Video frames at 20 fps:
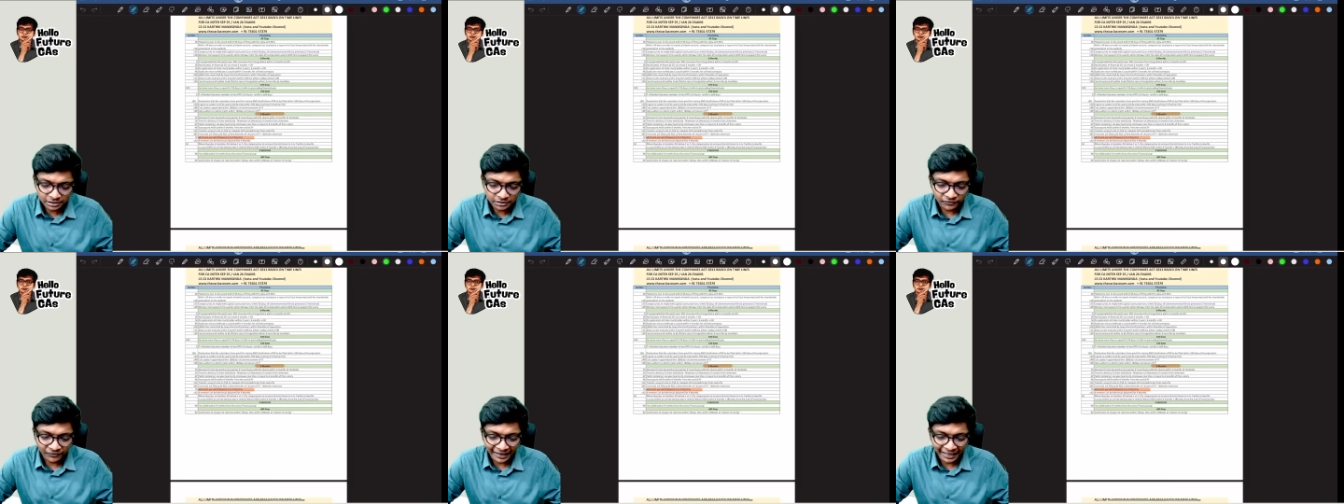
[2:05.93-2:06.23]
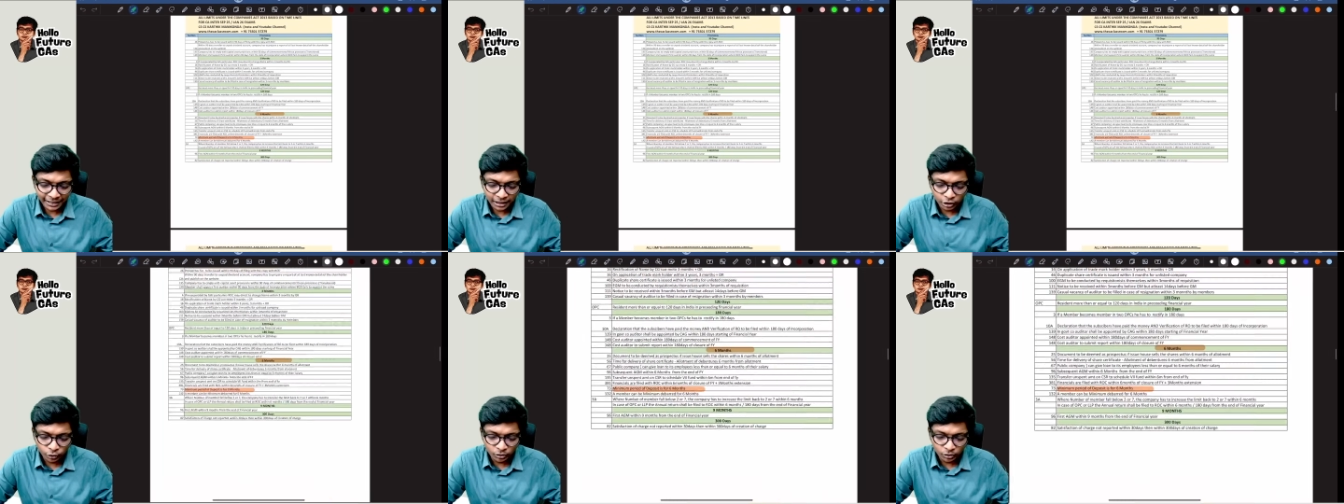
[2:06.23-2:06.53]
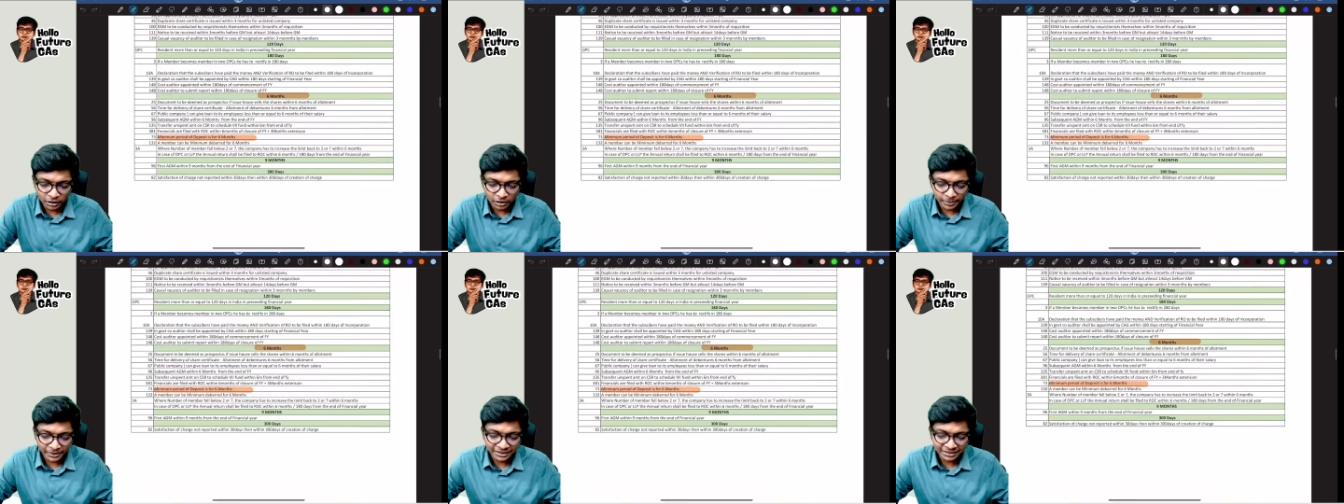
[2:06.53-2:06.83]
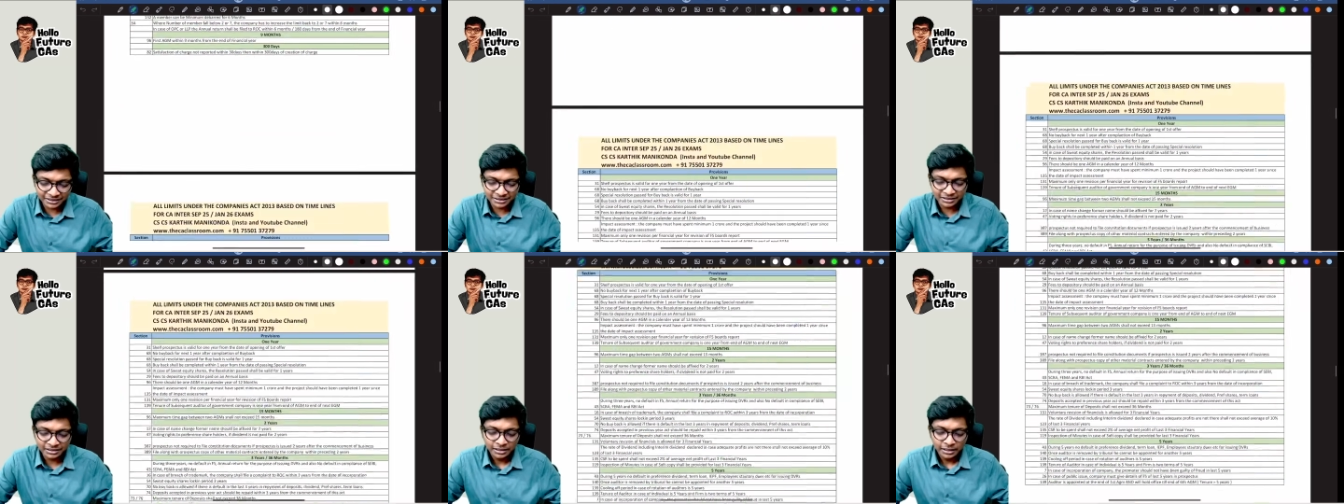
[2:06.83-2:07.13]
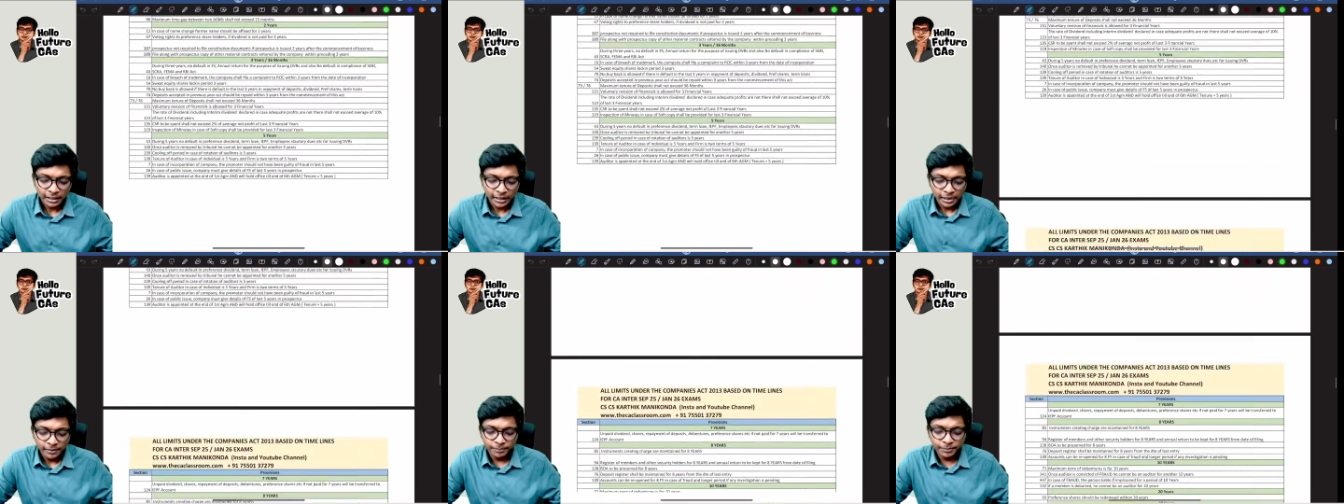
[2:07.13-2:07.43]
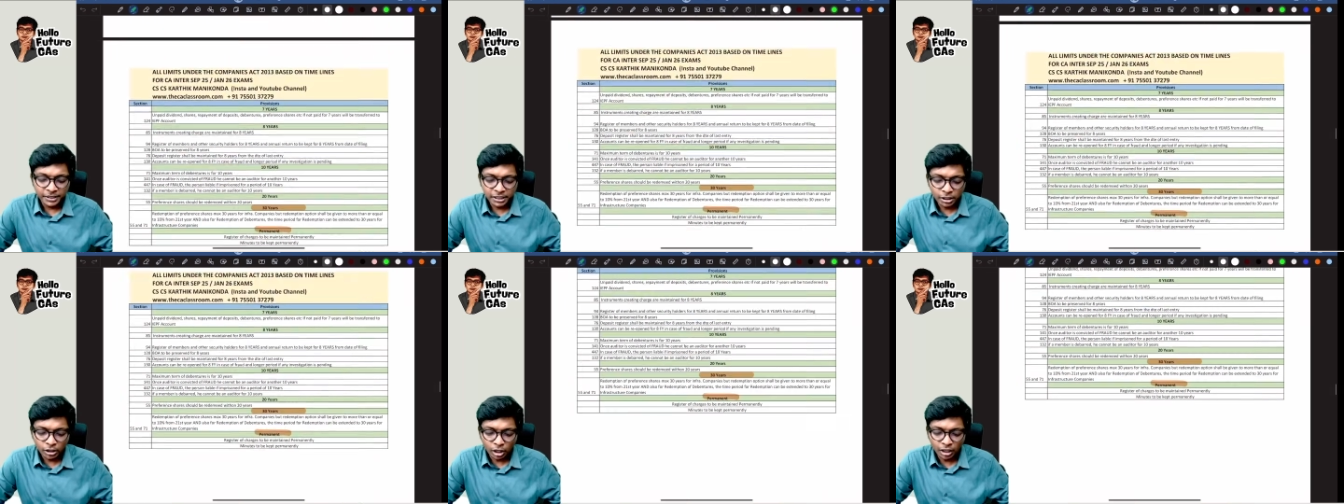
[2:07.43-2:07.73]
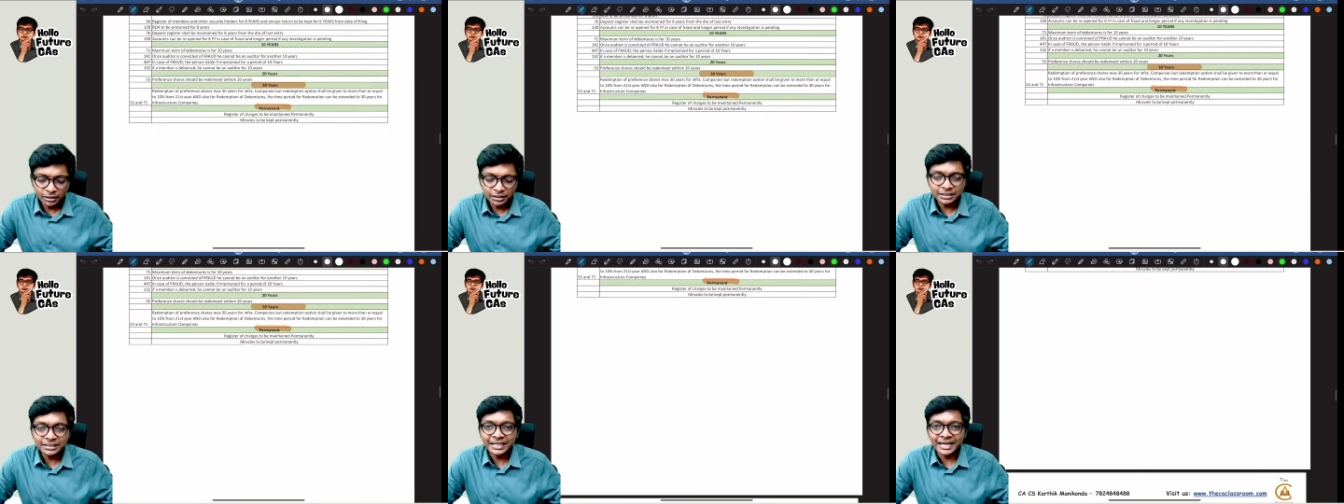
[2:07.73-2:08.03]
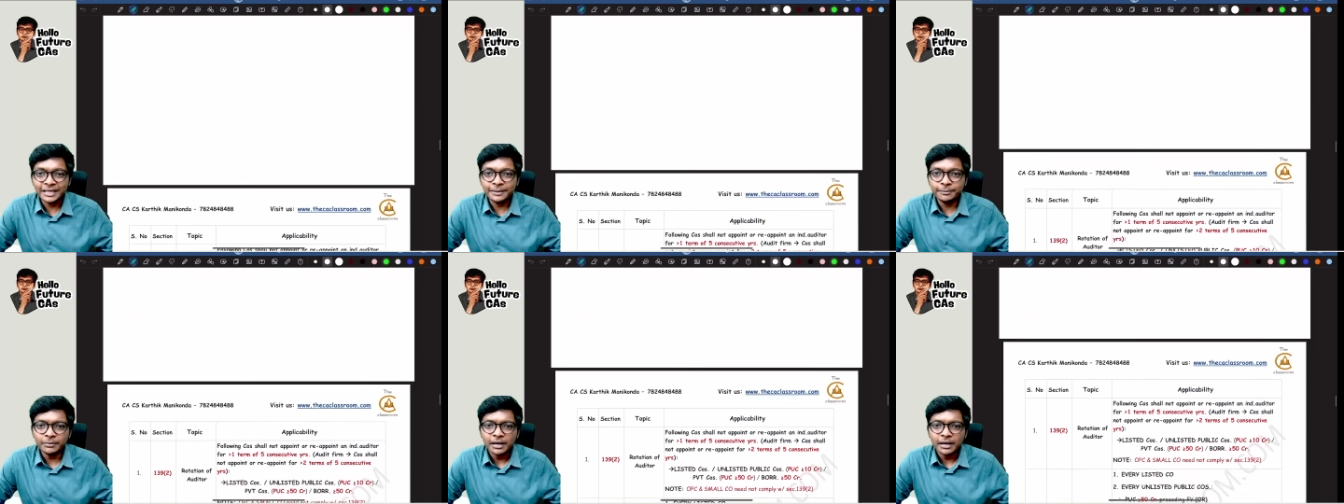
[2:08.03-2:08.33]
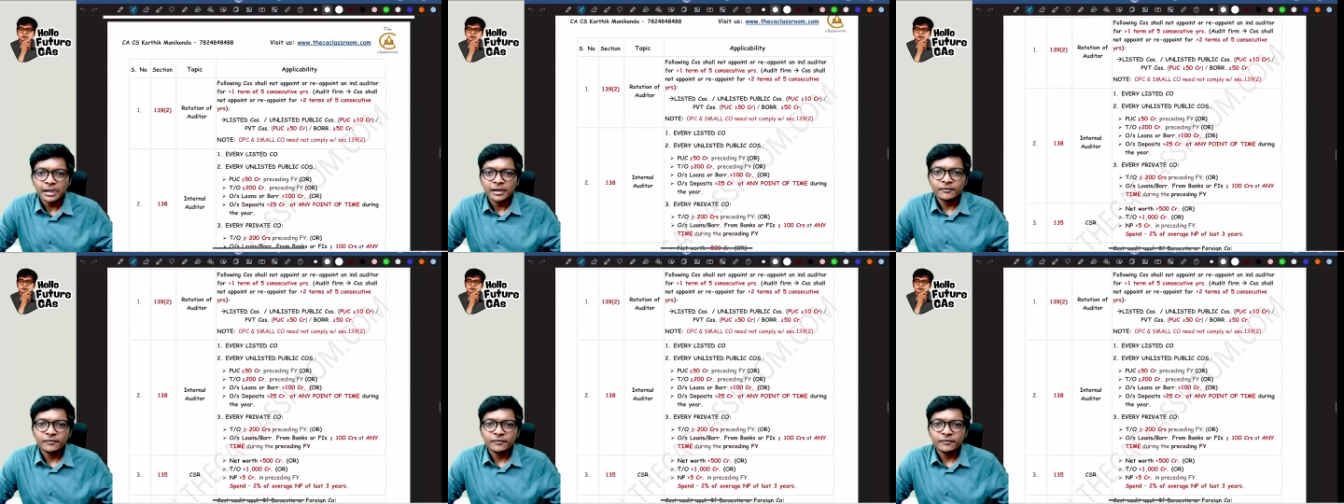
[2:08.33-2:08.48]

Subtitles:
value limits, beyond time,